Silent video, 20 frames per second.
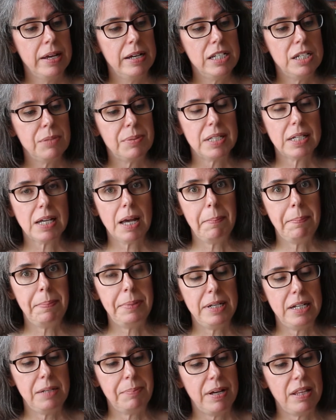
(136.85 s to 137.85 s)
She was
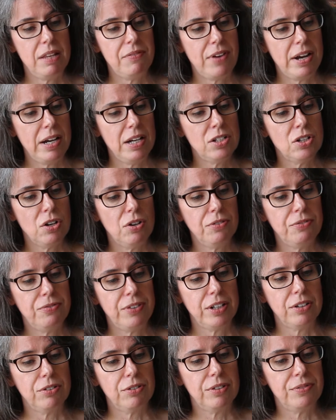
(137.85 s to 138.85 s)
accompanied by the very tall
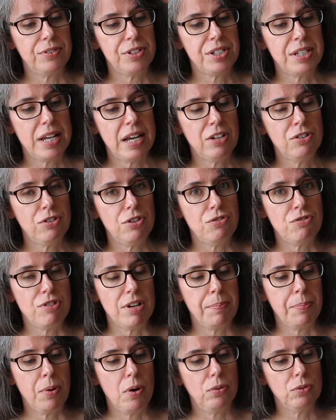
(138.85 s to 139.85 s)
figure of her
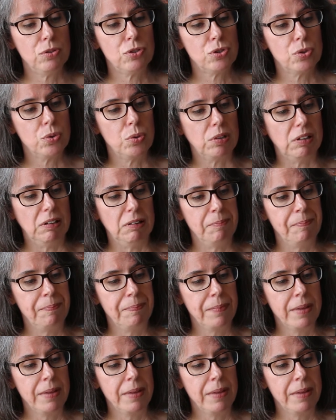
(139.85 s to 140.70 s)
secretary, Paul Shore.